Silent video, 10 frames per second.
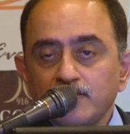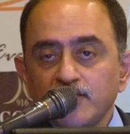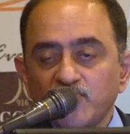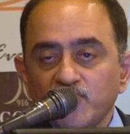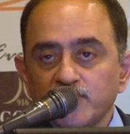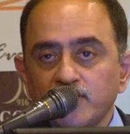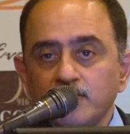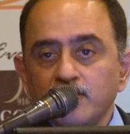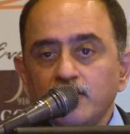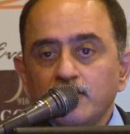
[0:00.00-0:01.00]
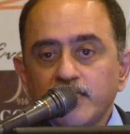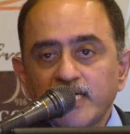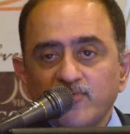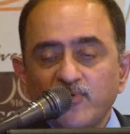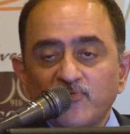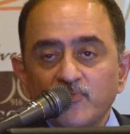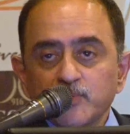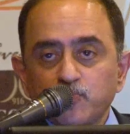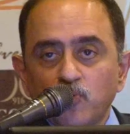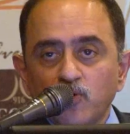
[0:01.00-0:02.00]
And therefore, the takeaway
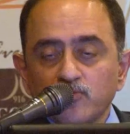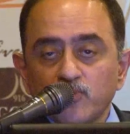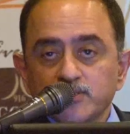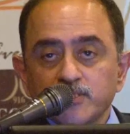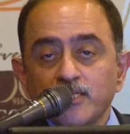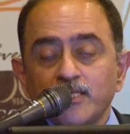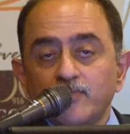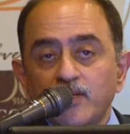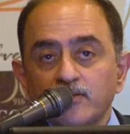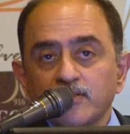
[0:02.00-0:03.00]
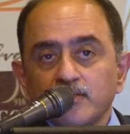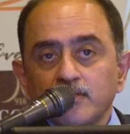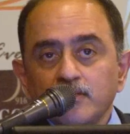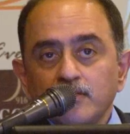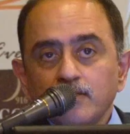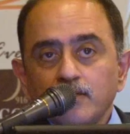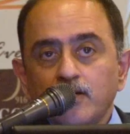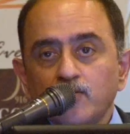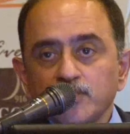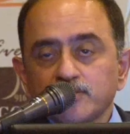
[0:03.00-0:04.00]
from sport was really about
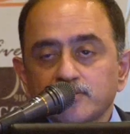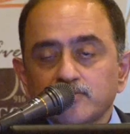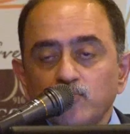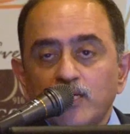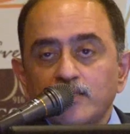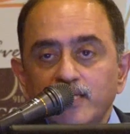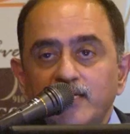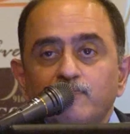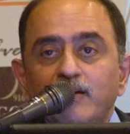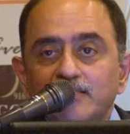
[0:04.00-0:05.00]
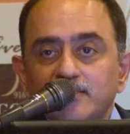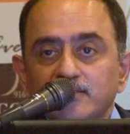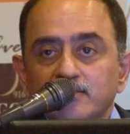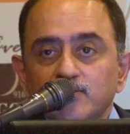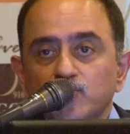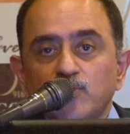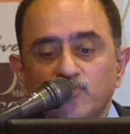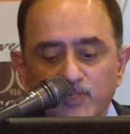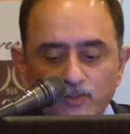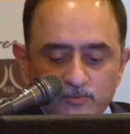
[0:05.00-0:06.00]
how does one take passion to
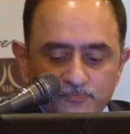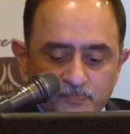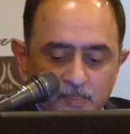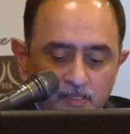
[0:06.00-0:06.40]
what we do.